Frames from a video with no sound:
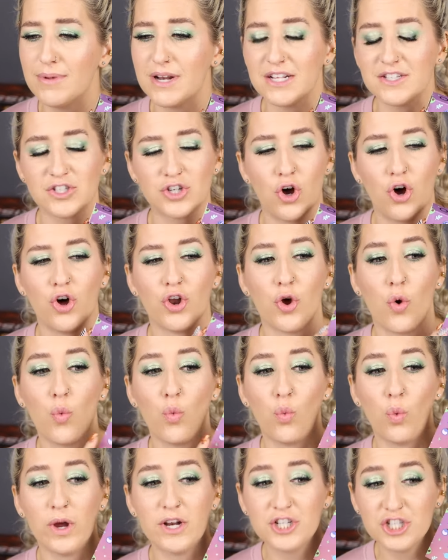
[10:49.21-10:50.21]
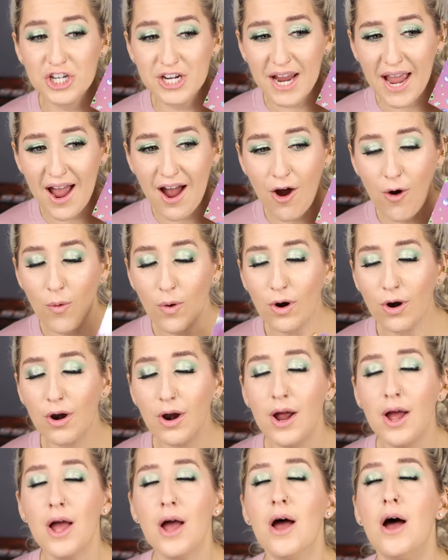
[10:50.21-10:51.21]
and it's called Witching
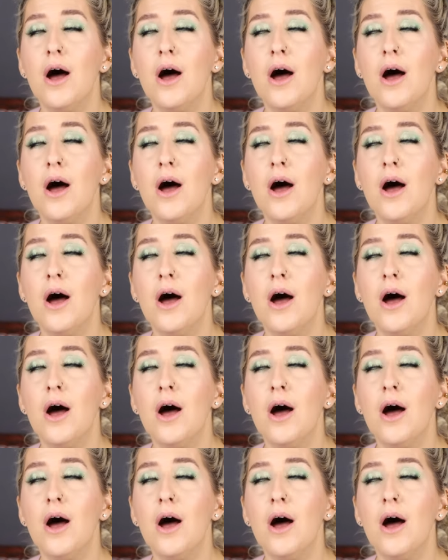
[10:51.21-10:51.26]
Hour.